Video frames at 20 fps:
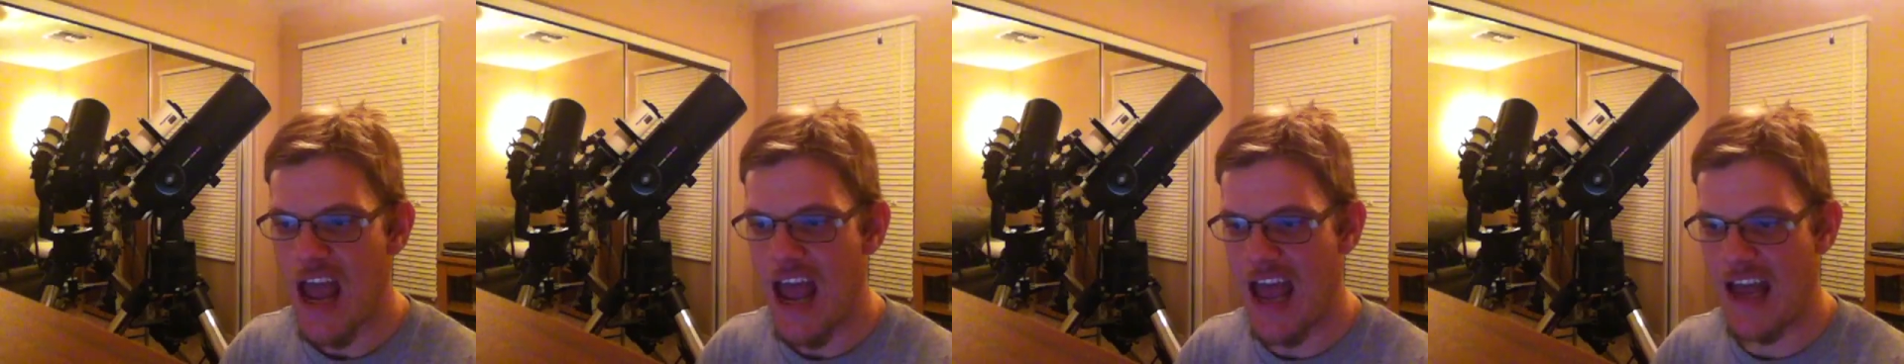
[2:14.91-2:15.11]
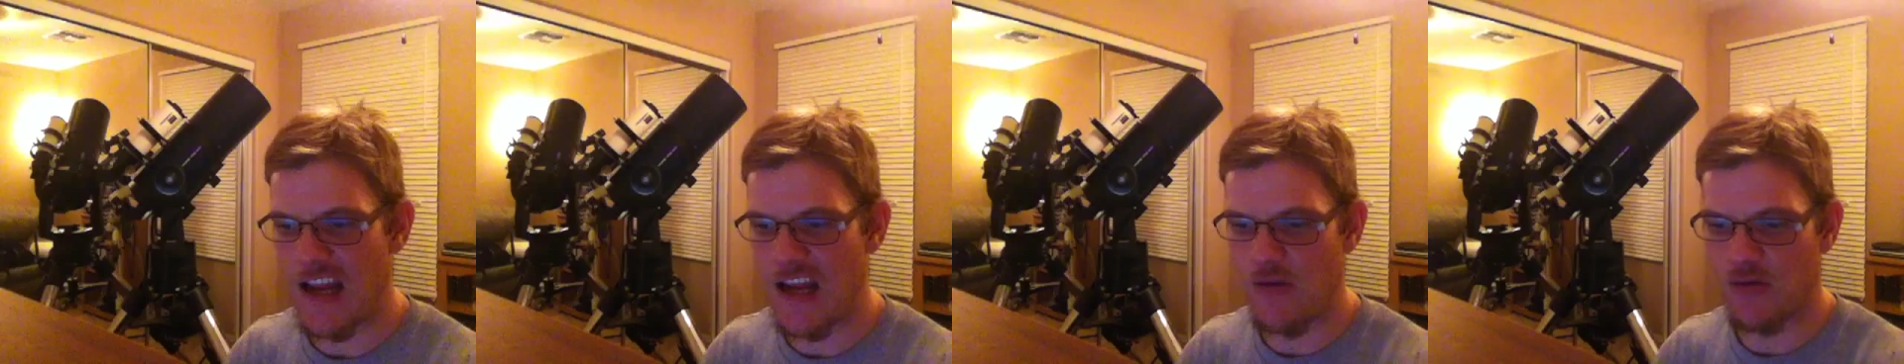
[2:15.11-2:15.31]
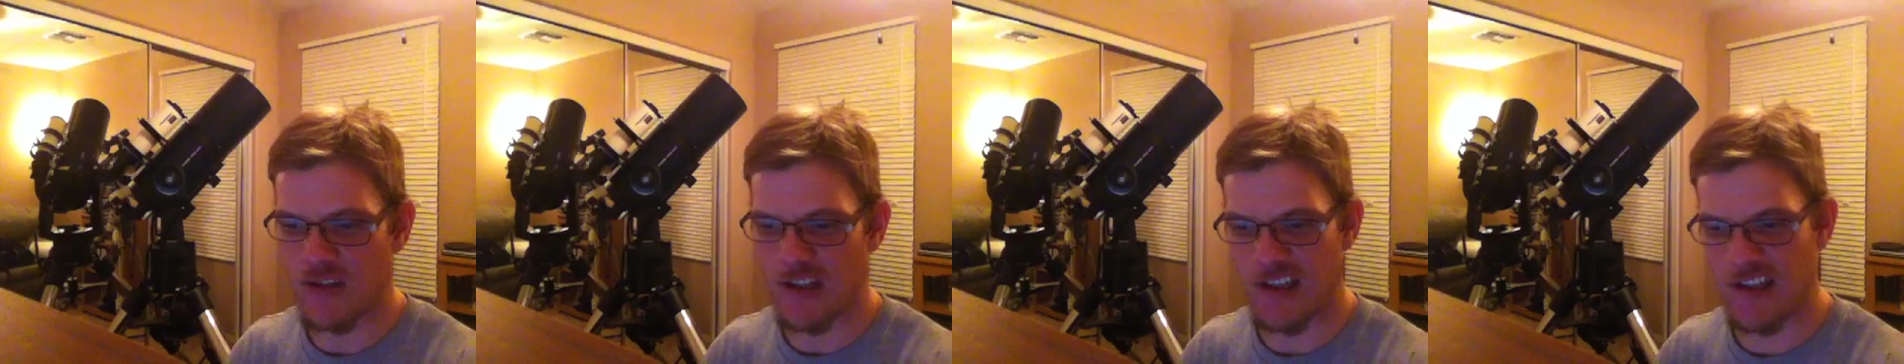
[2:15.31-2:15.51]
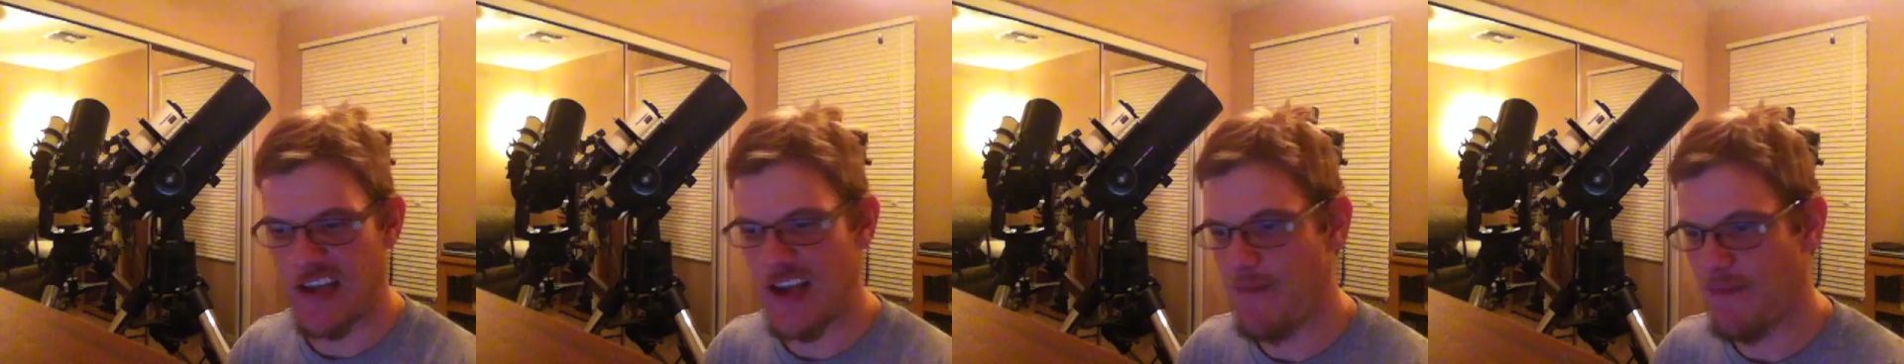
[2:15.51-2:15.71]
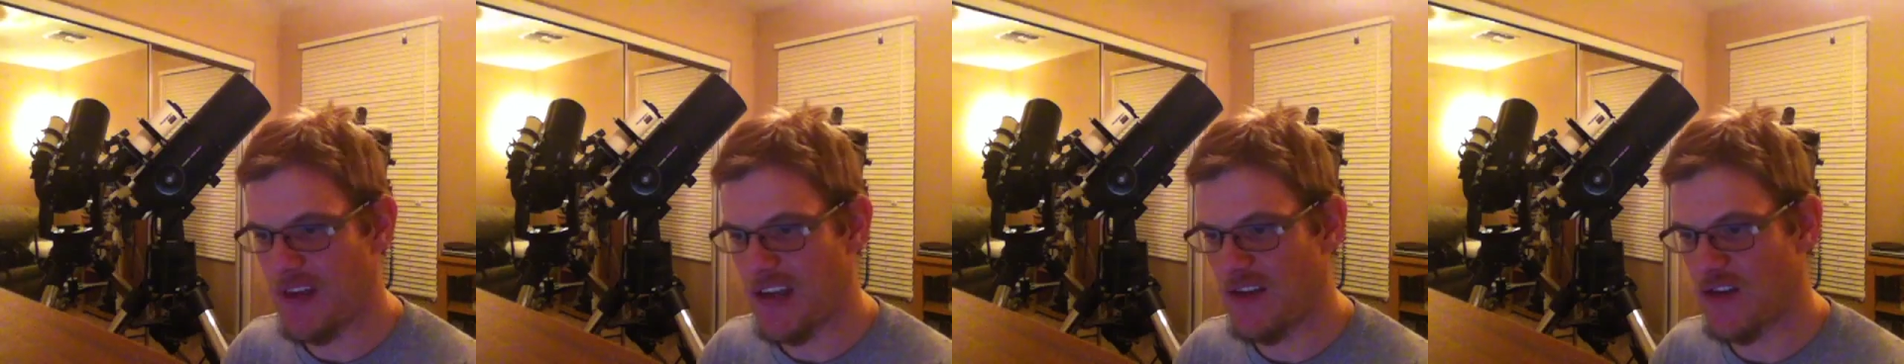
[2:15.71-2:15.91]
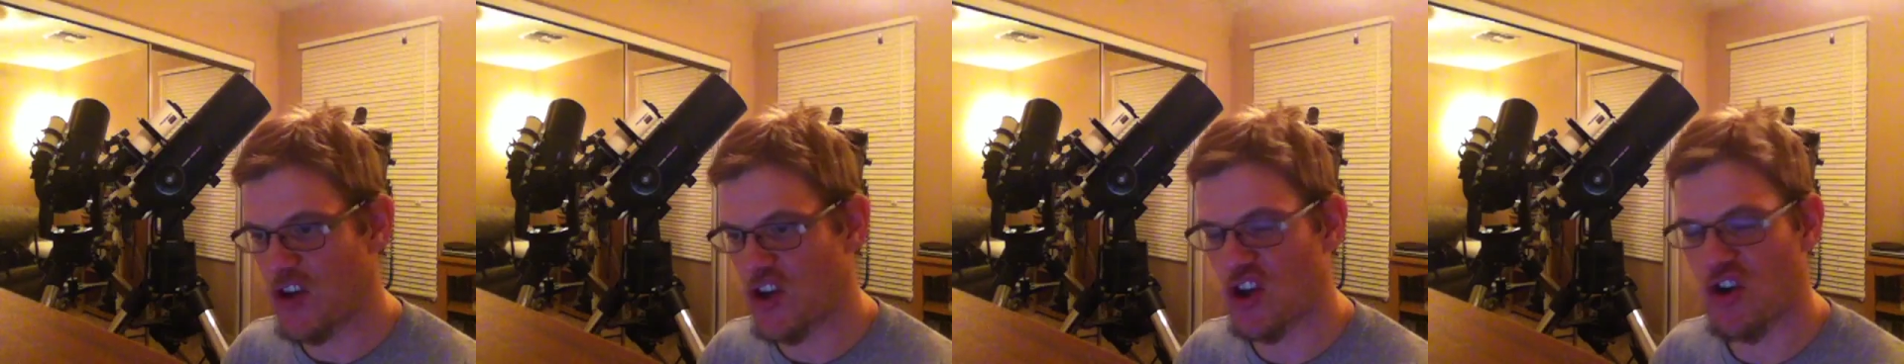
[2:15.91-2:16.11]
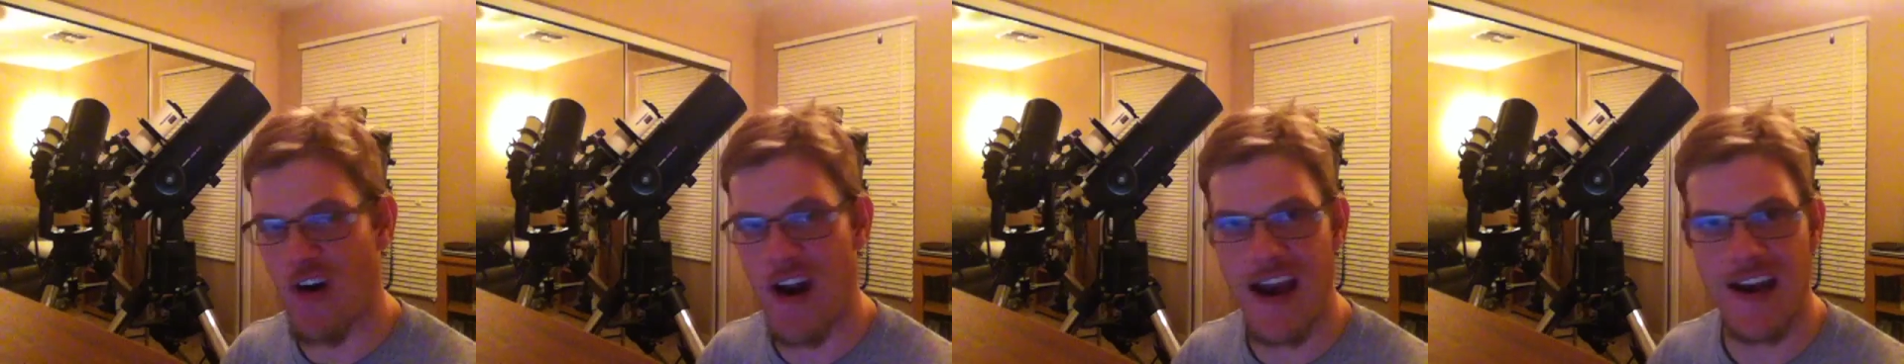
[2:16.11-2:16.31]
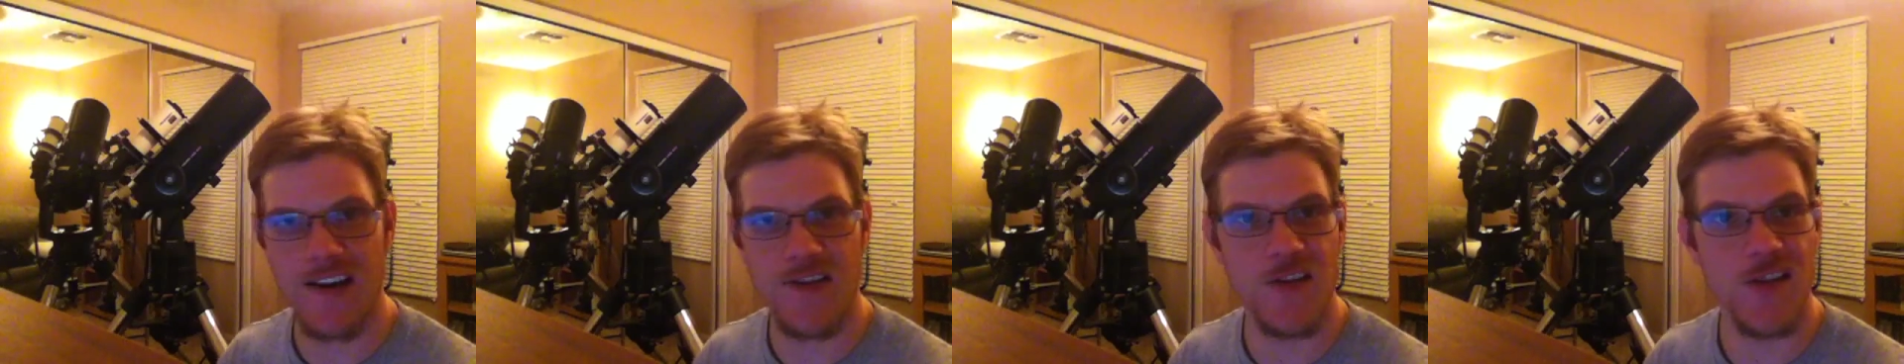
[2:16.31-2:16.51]
and he was attempting to
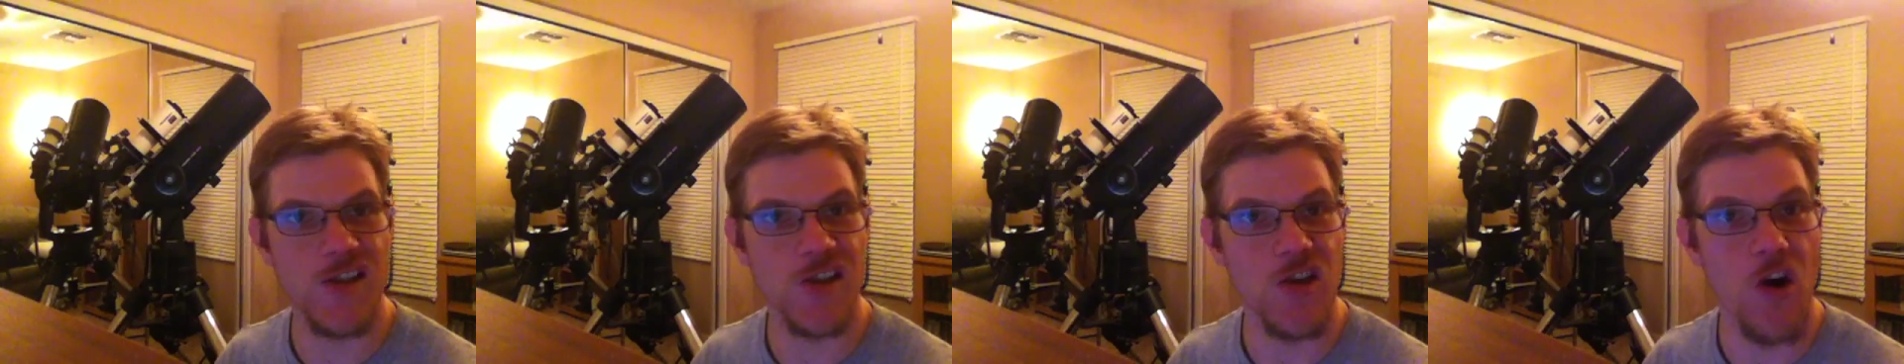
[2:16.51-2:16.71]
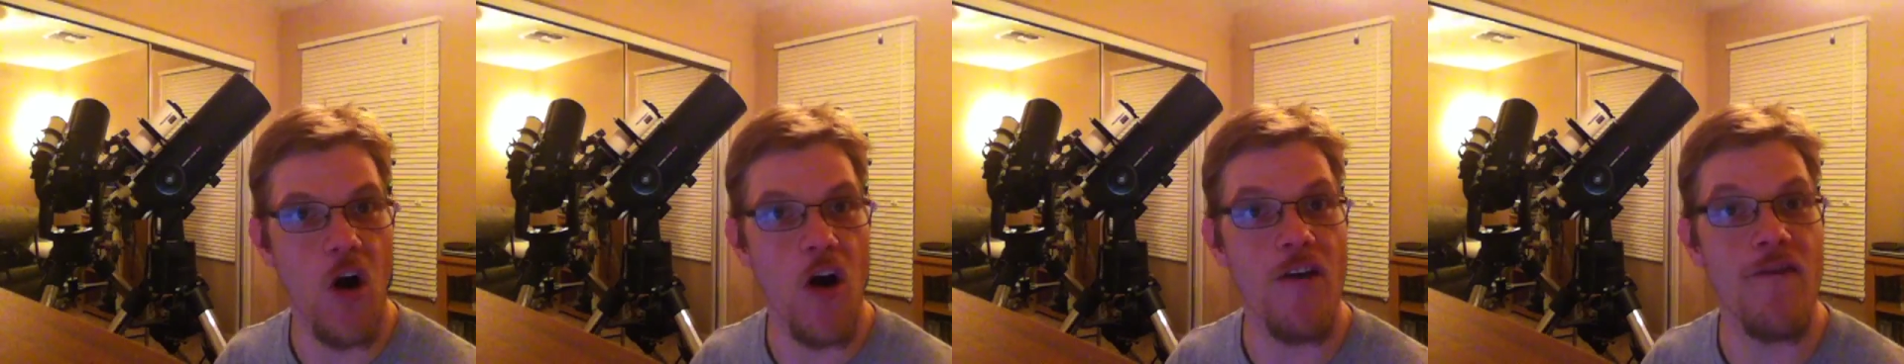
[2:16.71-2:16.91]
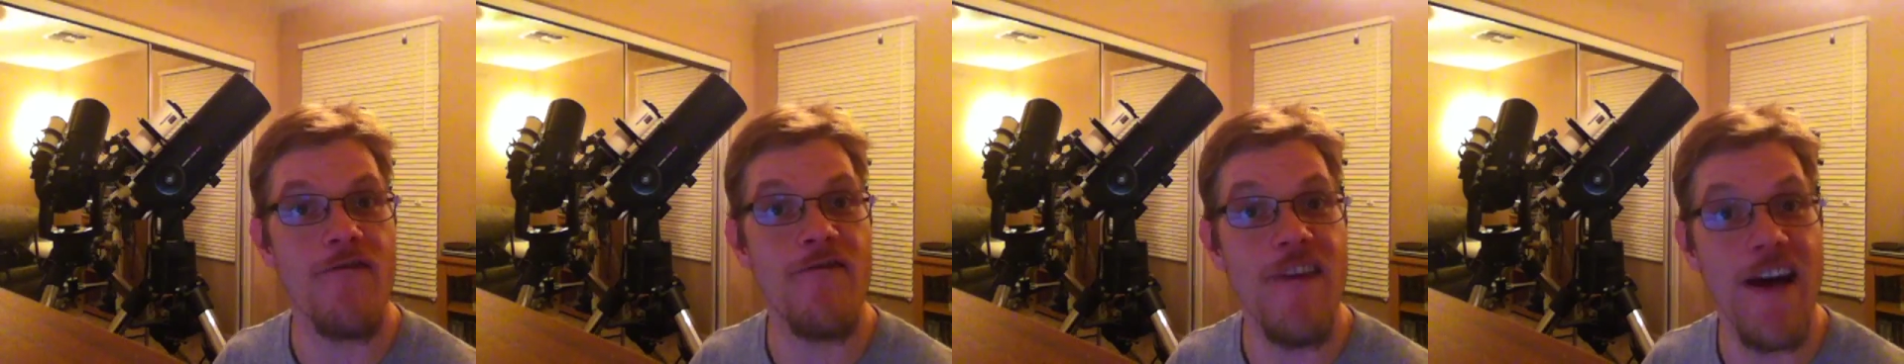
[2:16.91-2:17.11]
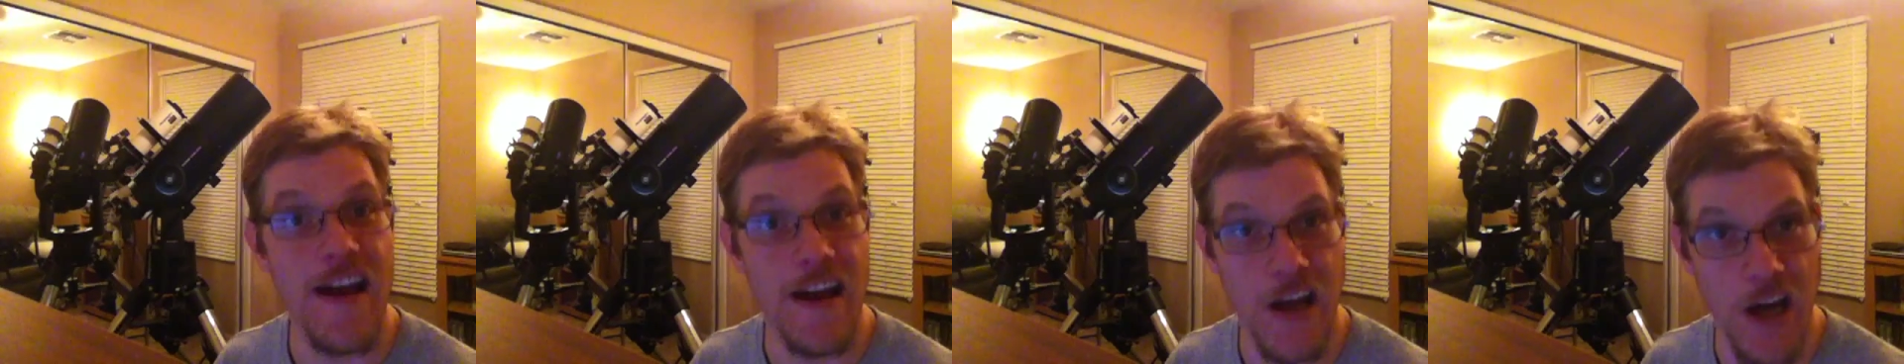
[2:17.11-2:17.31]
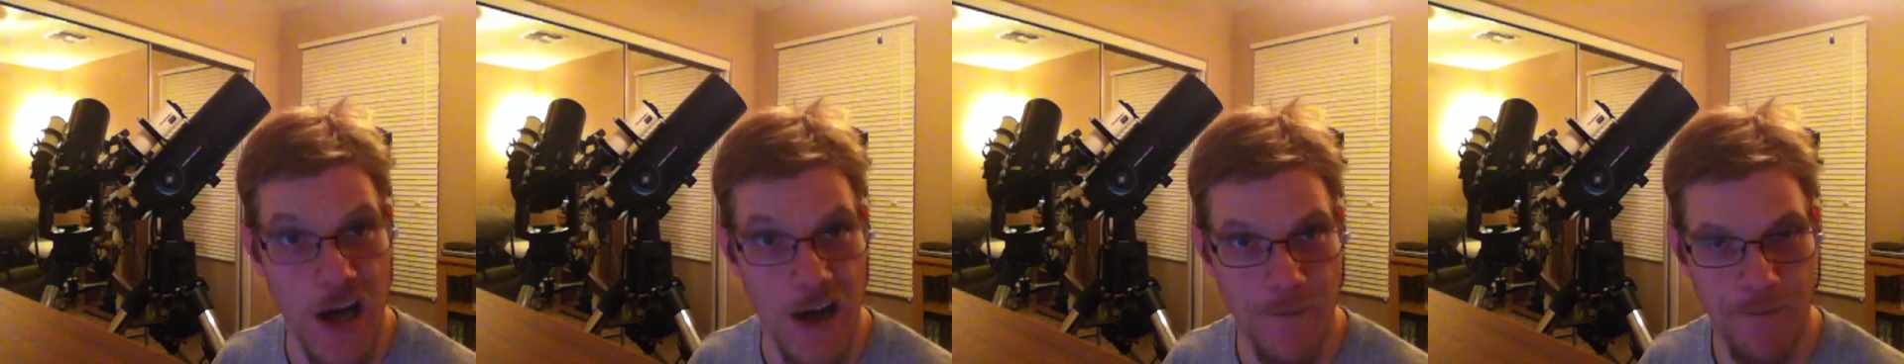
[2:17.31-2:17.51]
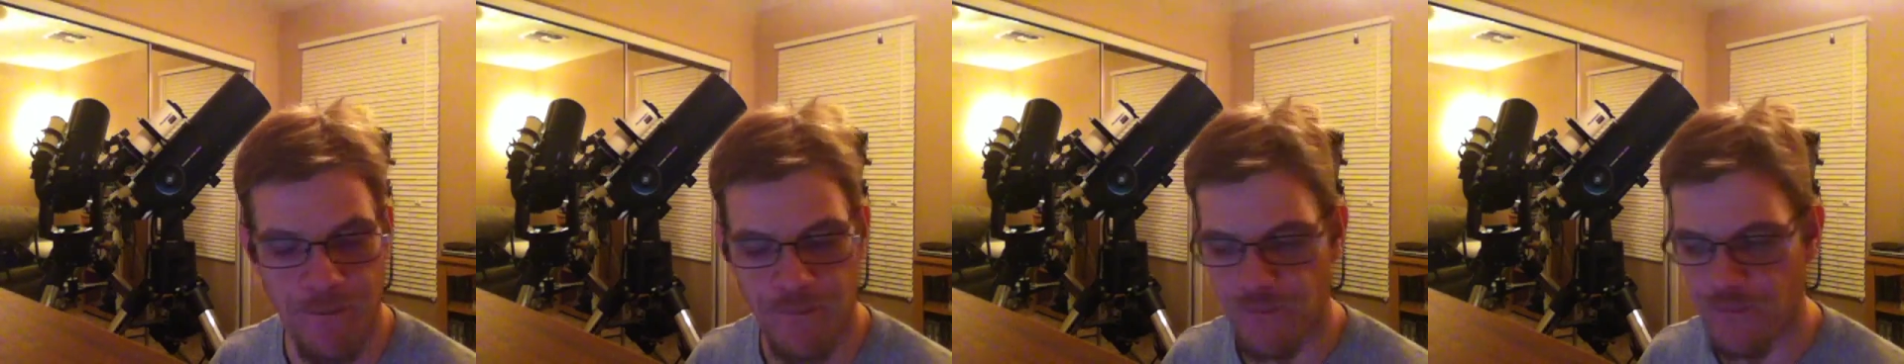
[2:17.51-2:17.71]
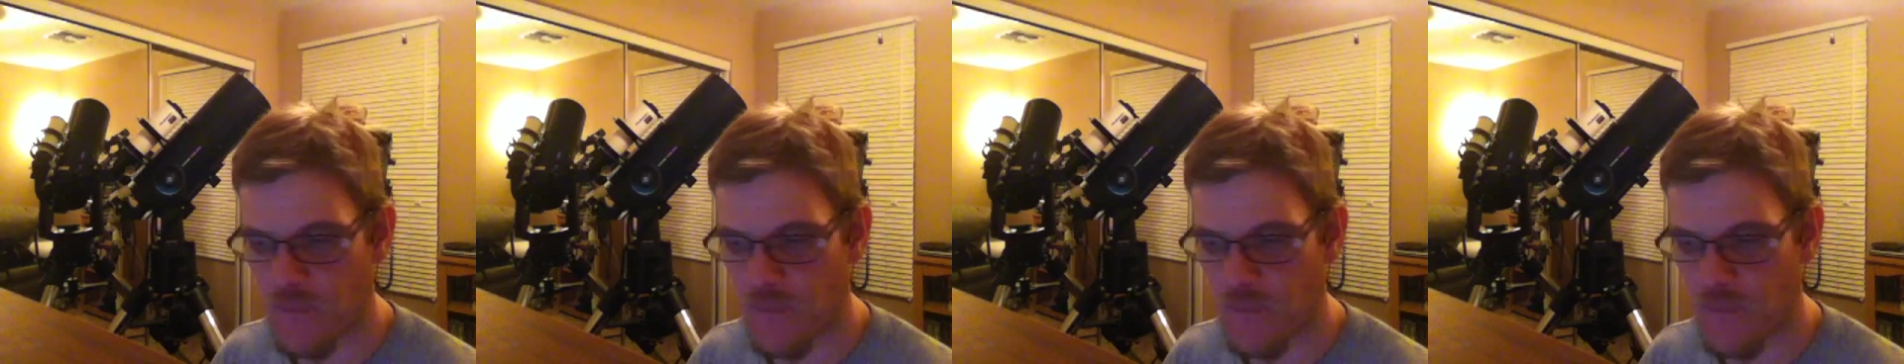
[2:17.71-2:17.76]
track the star Vega.